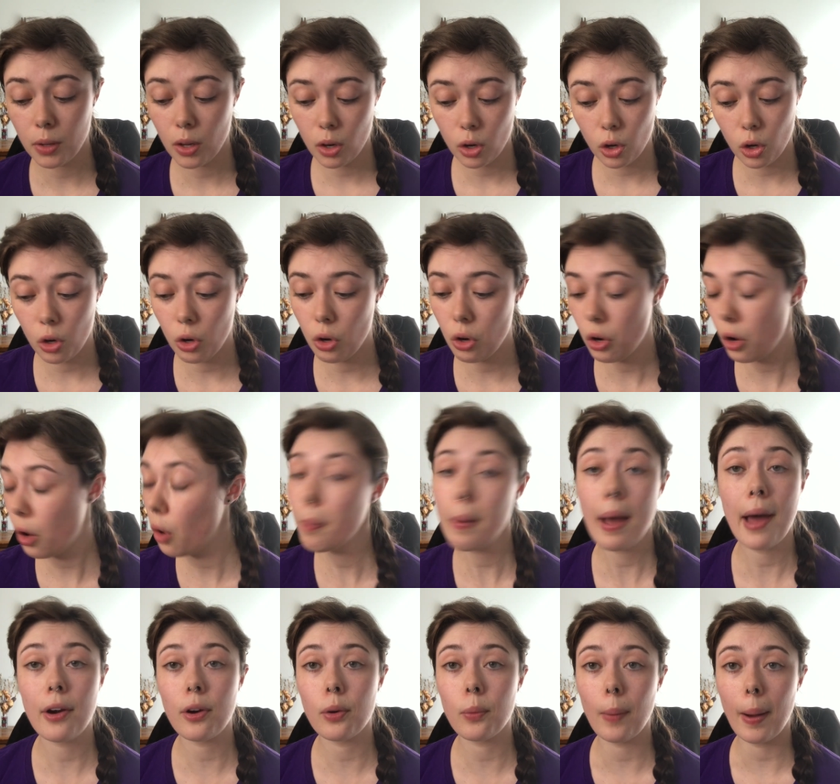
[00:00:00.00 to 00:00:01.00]
no
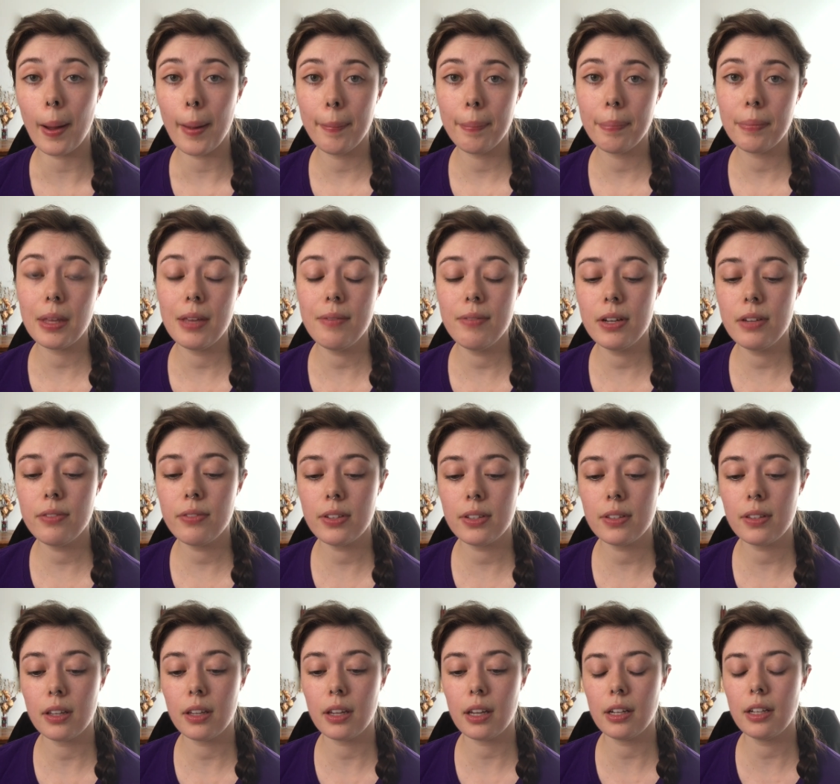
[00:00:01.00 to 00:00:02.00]
matter what. Even if it's
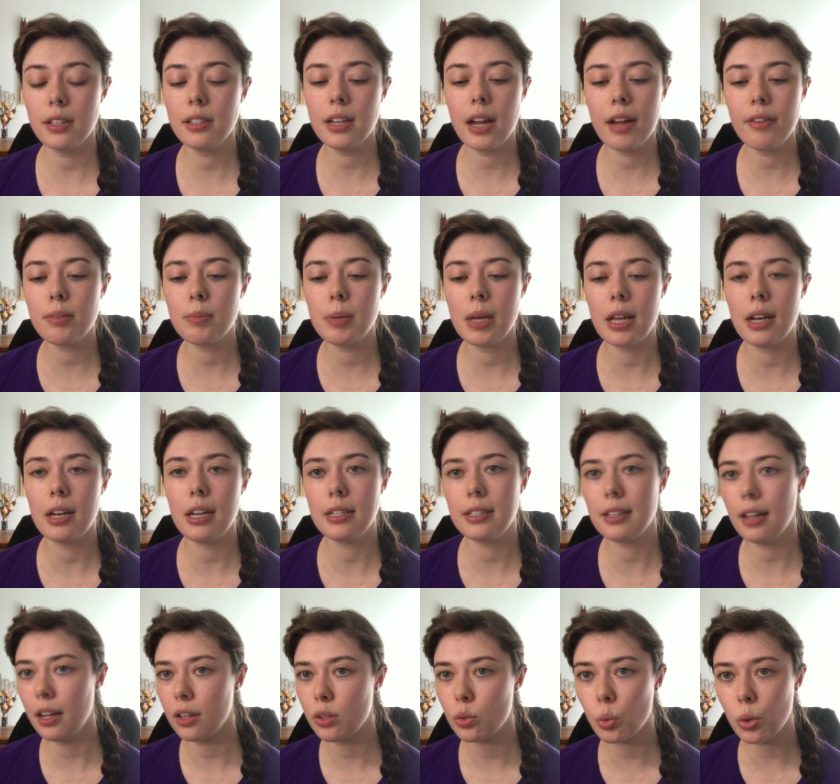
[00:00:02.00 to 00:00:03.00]
like, it doesn't have to be an
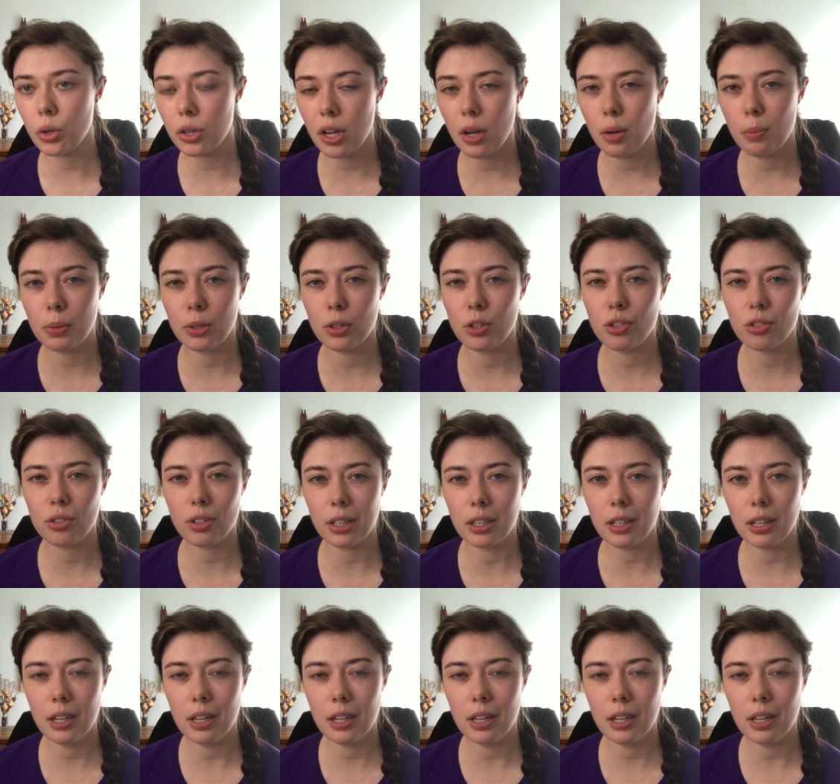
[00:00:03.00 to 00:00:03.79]
intense workout, but just like,